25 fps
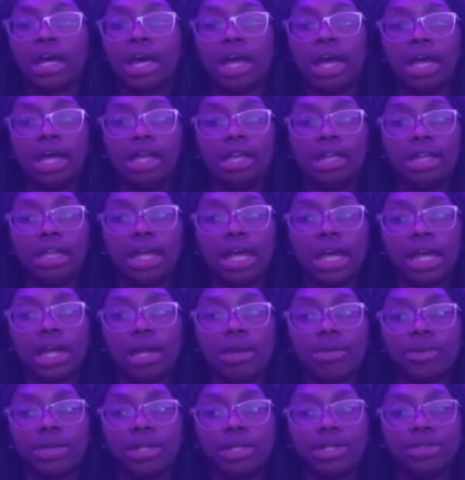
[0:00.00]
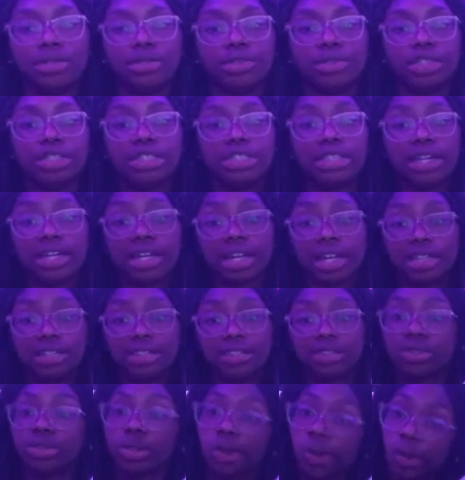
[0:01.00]
And then I'm gonna do the staircase.
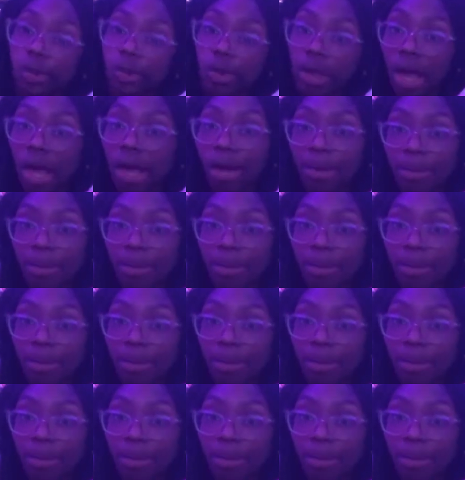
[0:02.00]
So yeah,